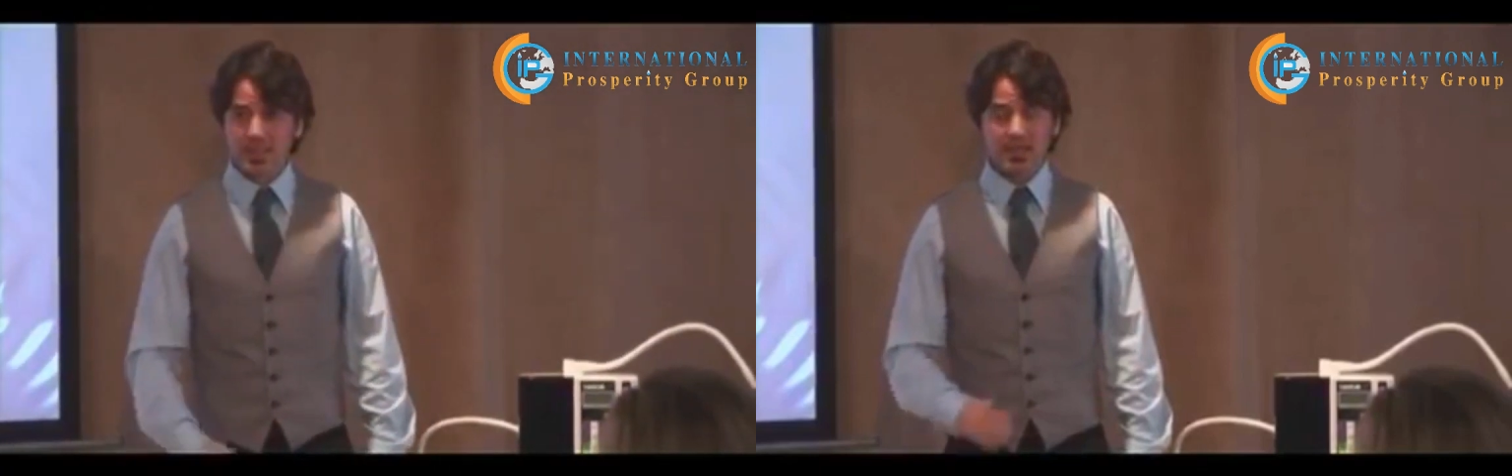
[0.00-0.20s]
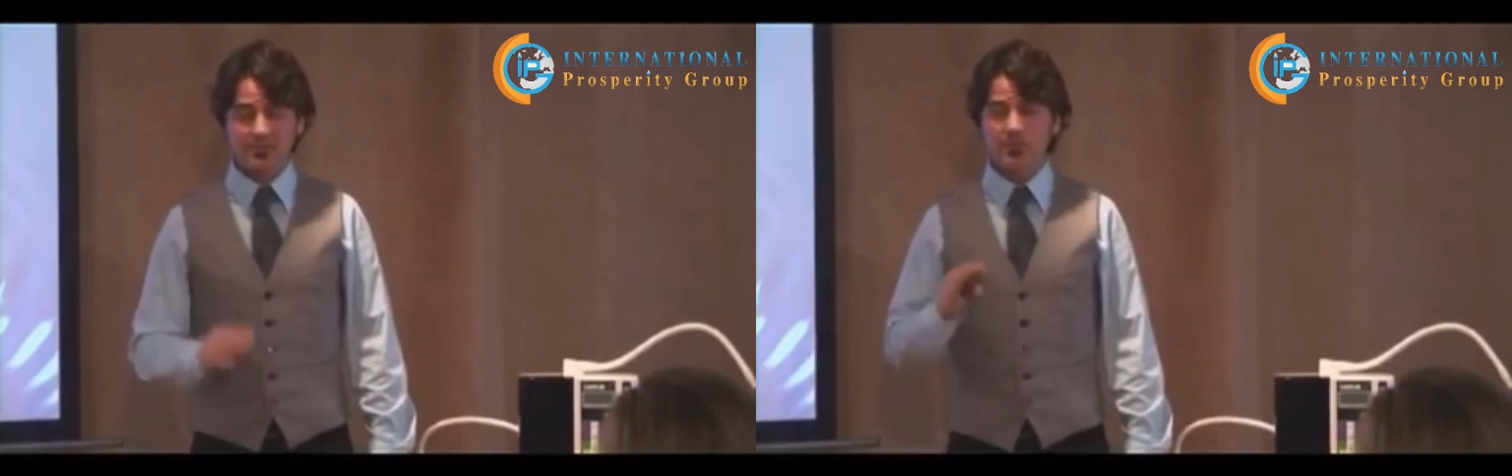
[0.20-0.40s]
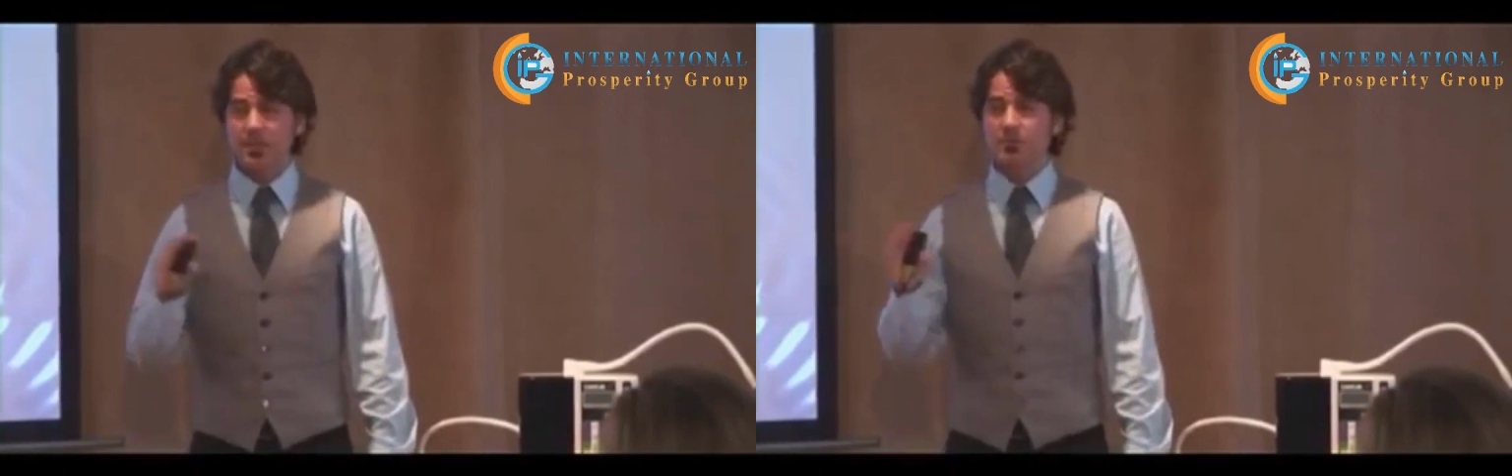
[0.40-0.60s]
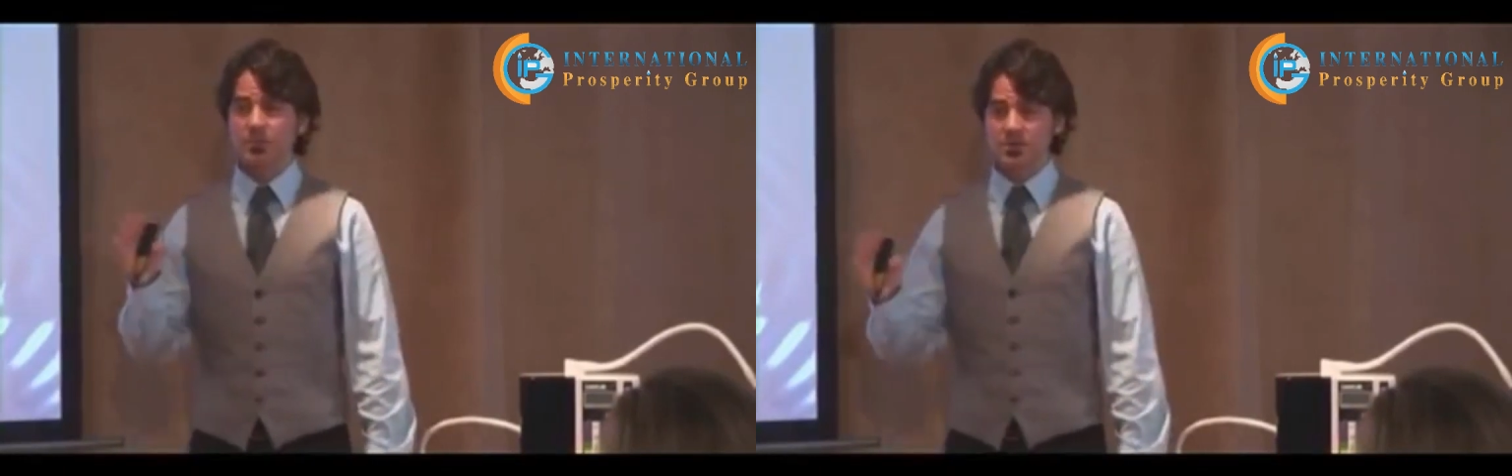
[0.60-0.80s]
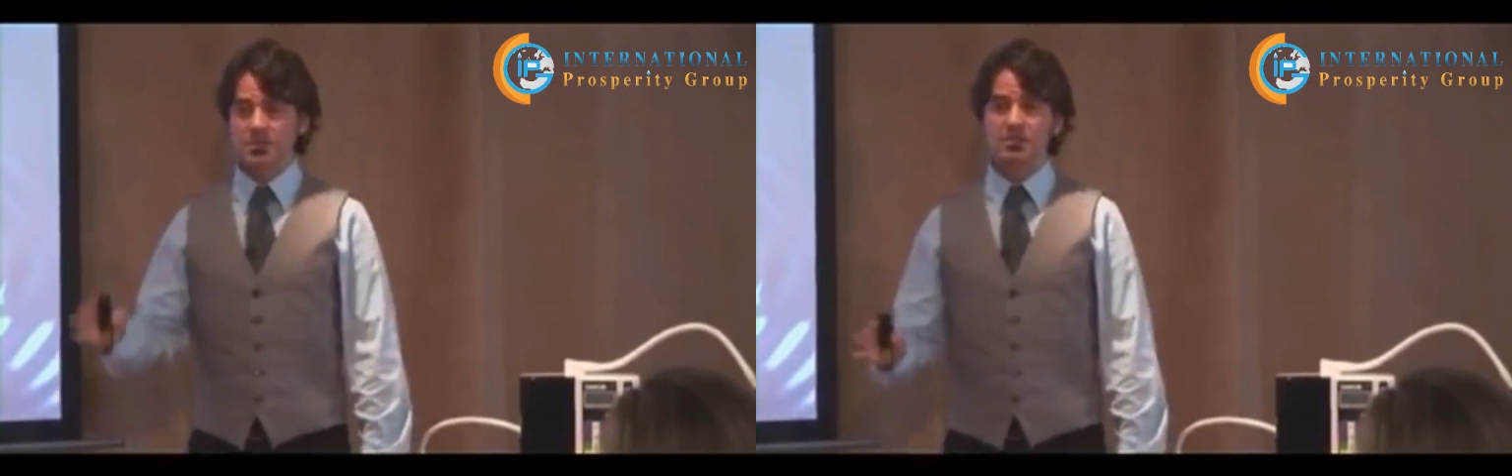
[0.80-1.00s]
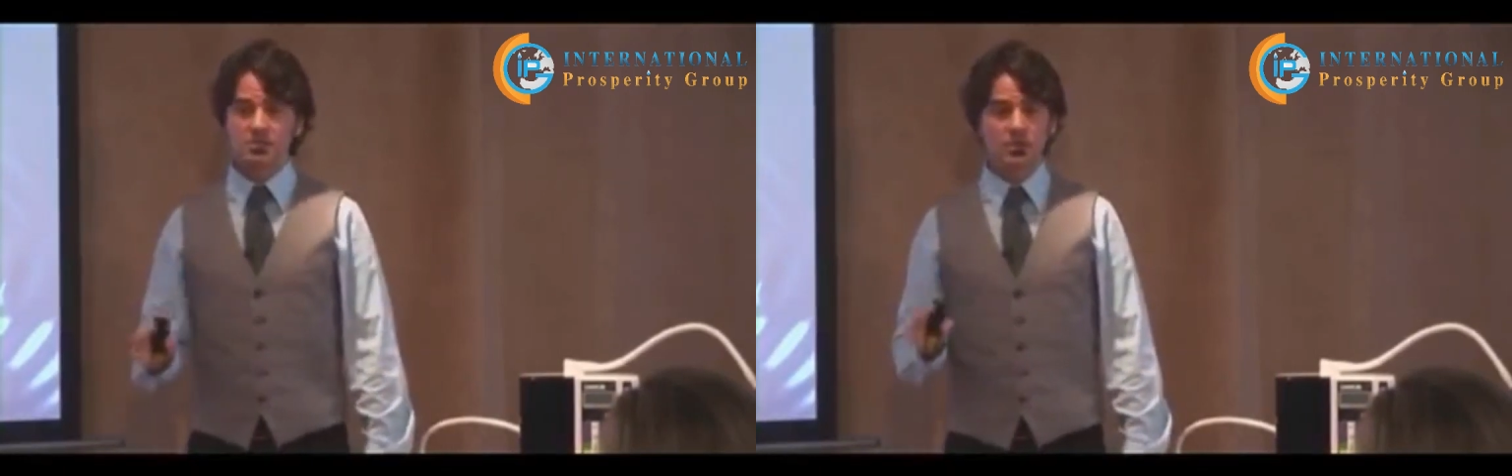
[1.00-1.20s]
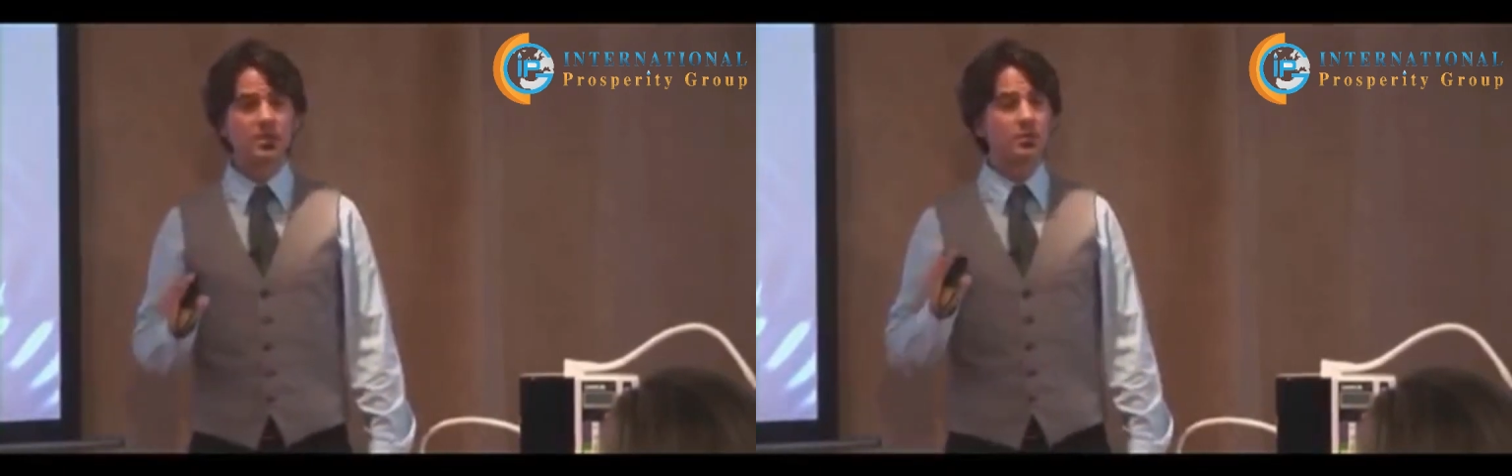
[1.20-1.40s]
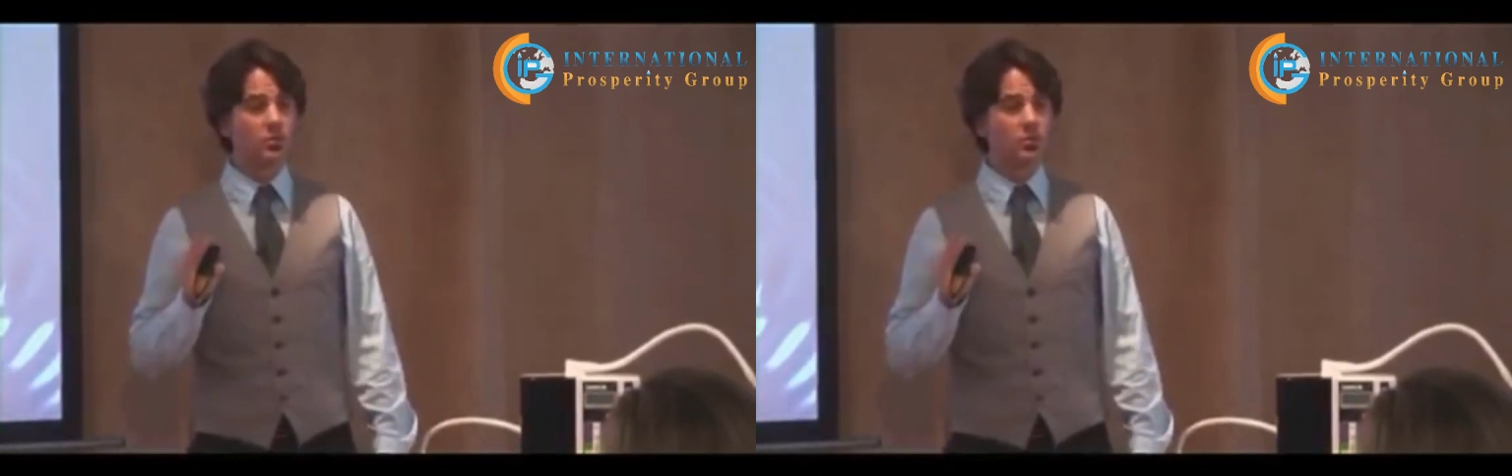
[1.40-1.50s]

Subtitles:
Heavy metal poisoning is one of the